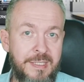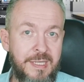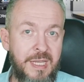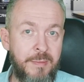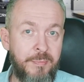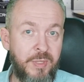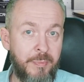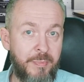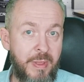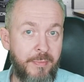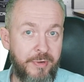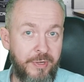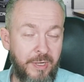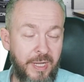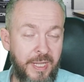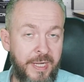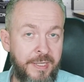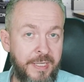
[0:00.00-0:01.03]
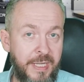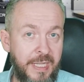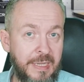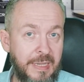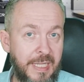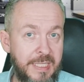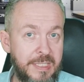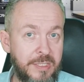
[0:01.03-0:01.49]
skip the memory lane
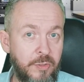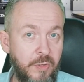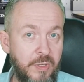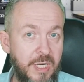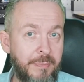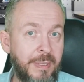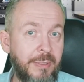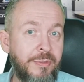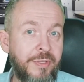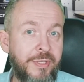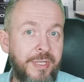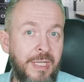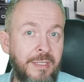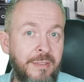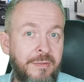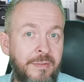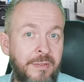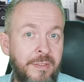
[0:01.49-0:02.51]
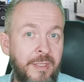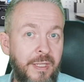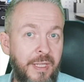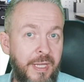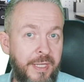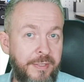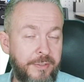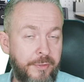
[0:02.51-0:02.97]
and let's talk about Creality
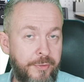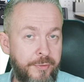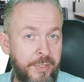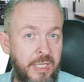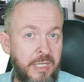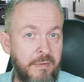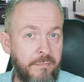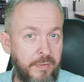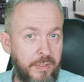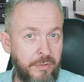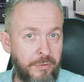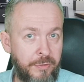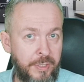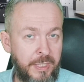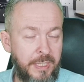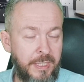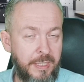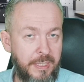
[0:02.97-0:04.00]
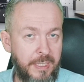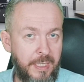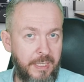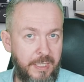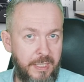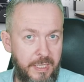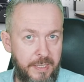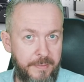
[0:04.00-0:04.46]
Ender-3 V3
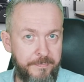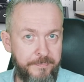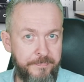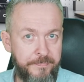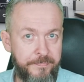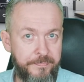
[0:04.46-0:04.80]
KE.